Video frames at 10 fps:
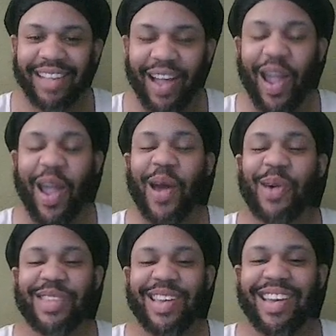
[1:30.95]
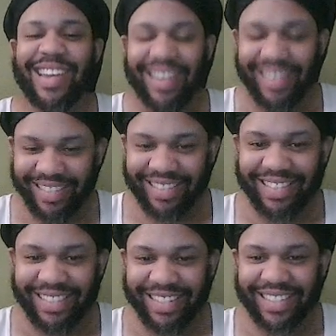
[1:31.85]
Hell
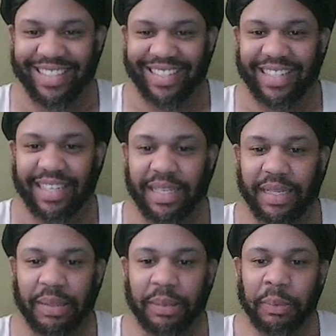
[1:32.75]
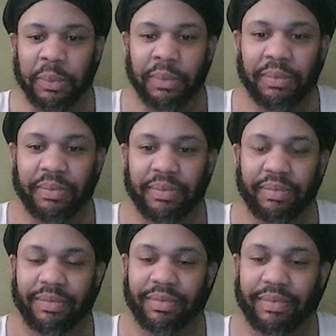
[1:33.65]
yeah. come on, man. I ain't even got my other
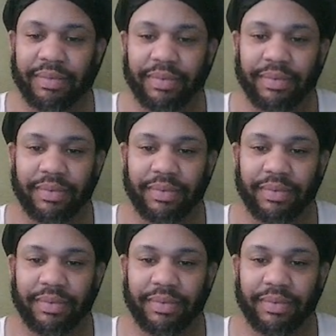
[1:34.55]
sock, man.